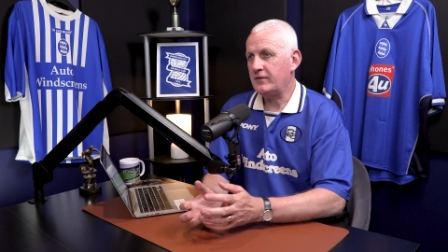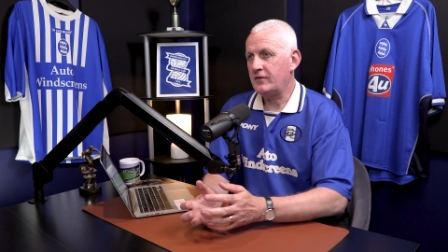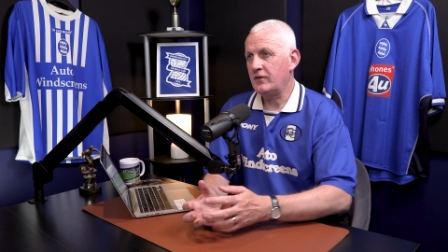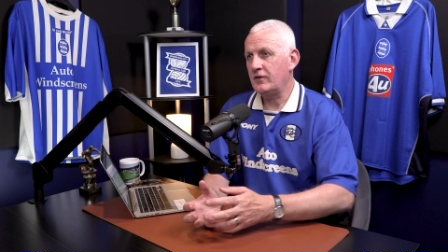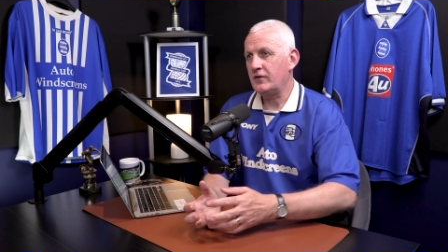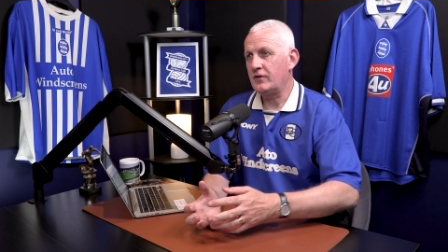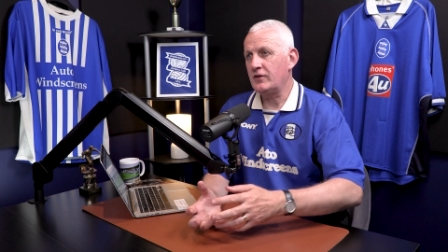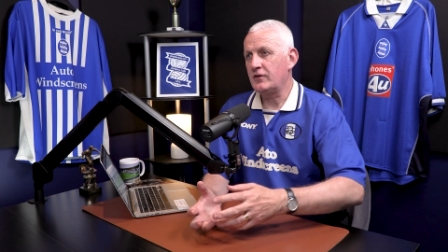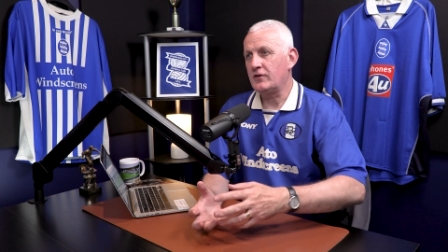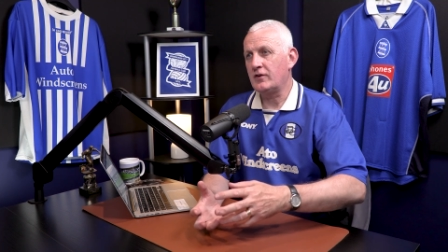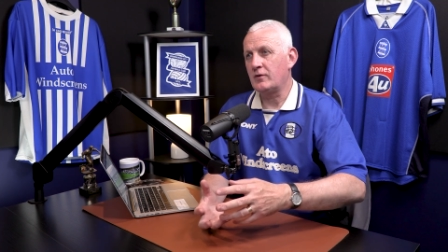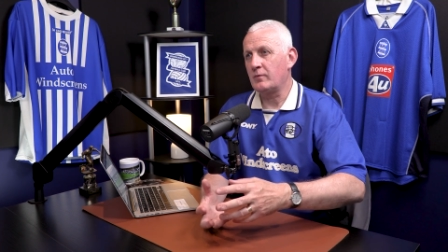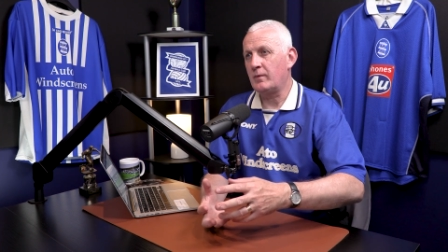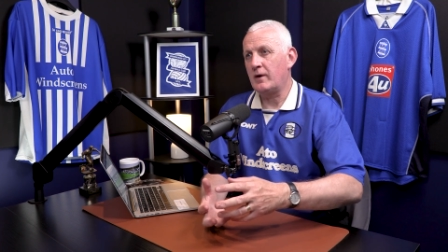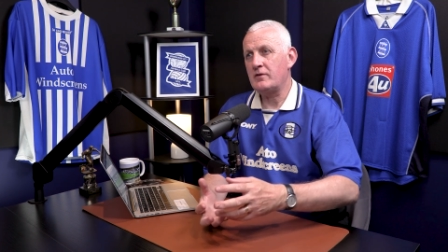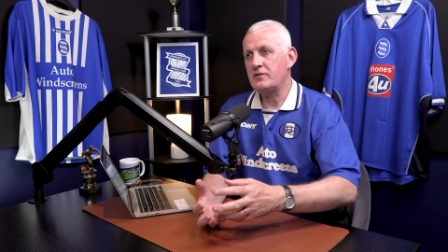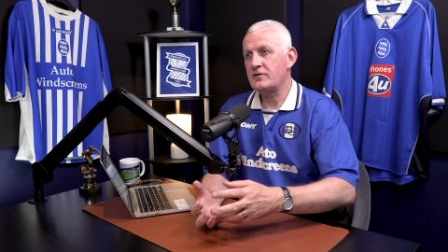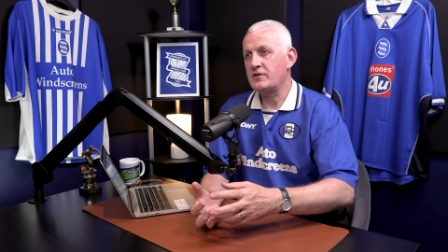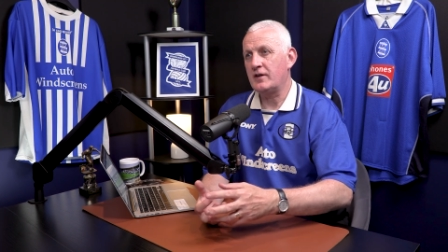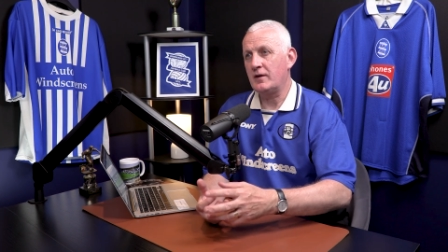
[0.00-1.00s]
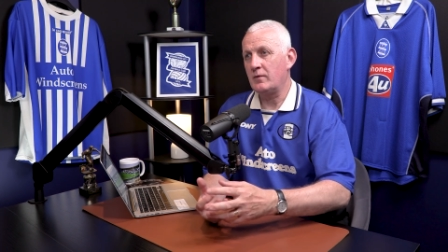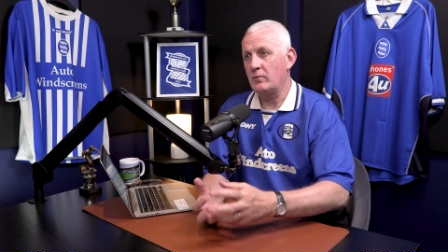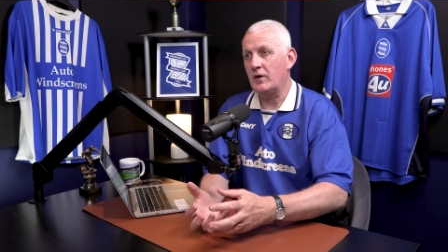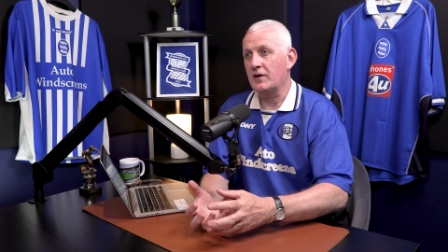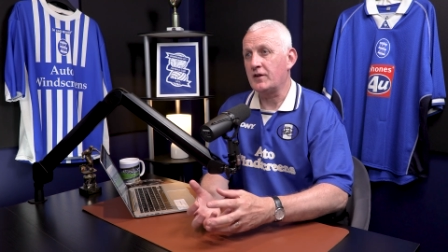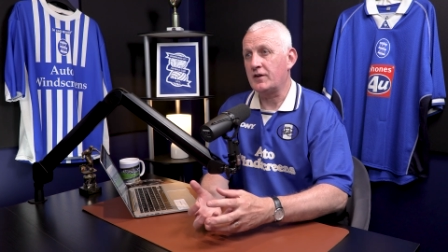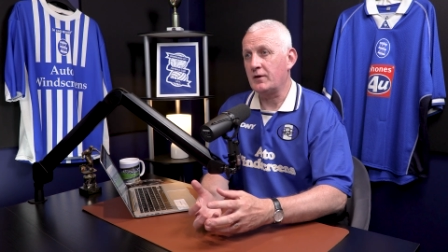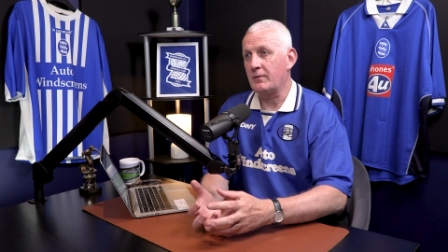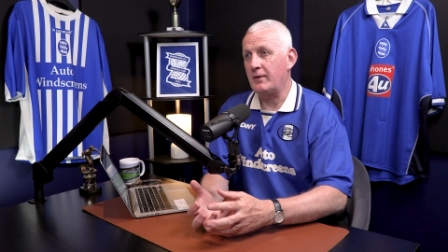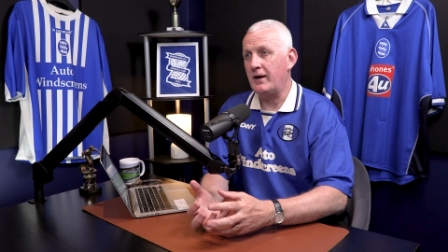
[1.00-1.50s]
to the Welsh team
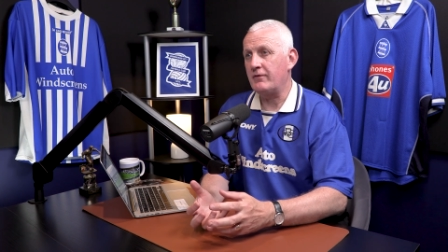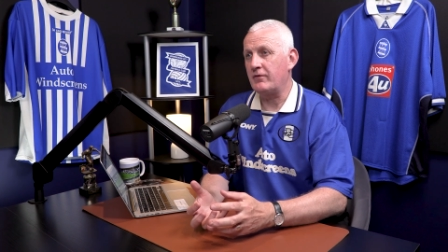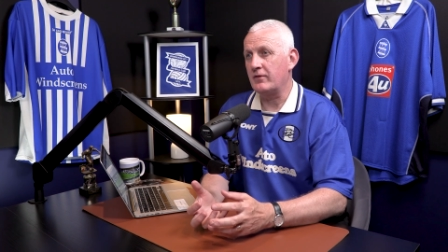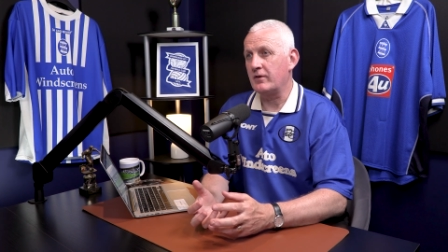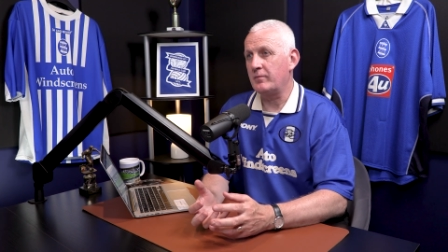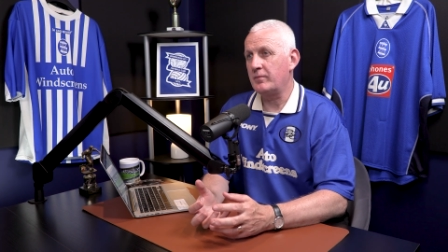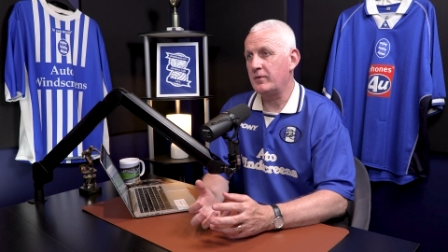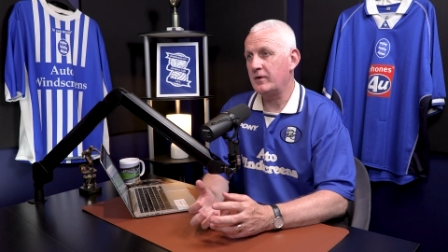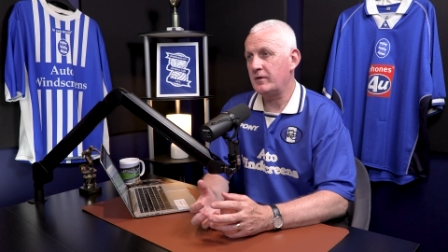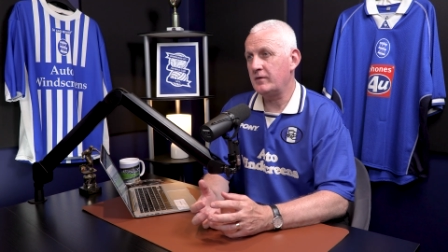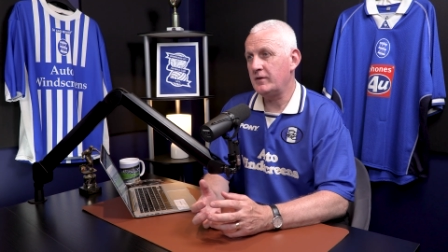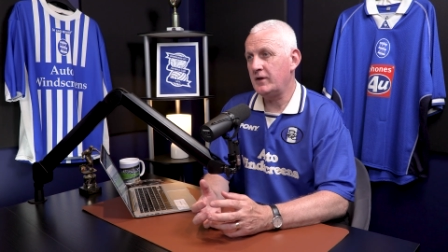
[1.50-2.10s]
whatsoever, but,